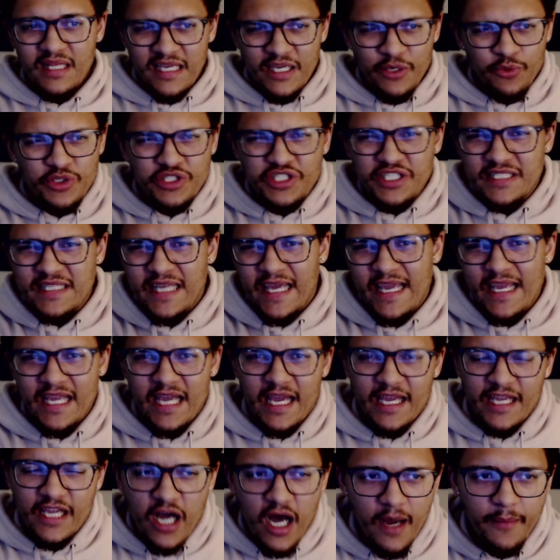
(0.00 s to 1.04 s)
It was just a,
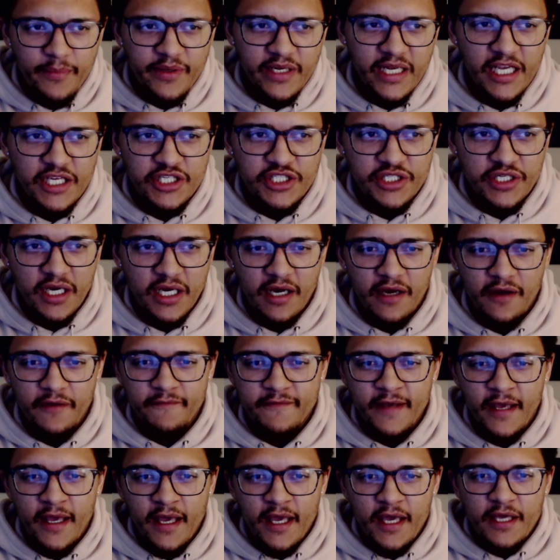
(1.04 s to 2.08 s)
a combination
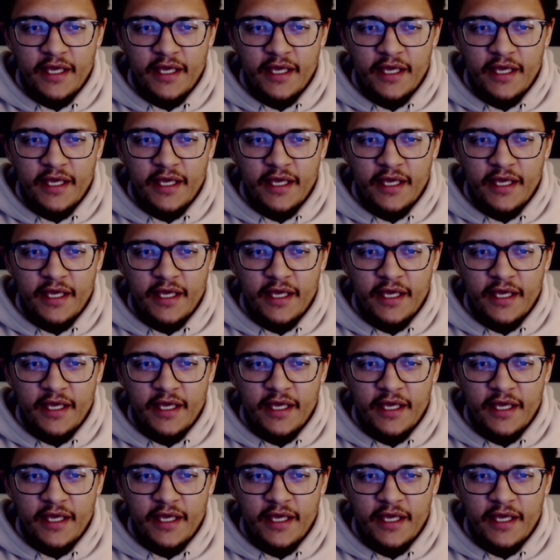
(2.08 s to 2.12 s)
of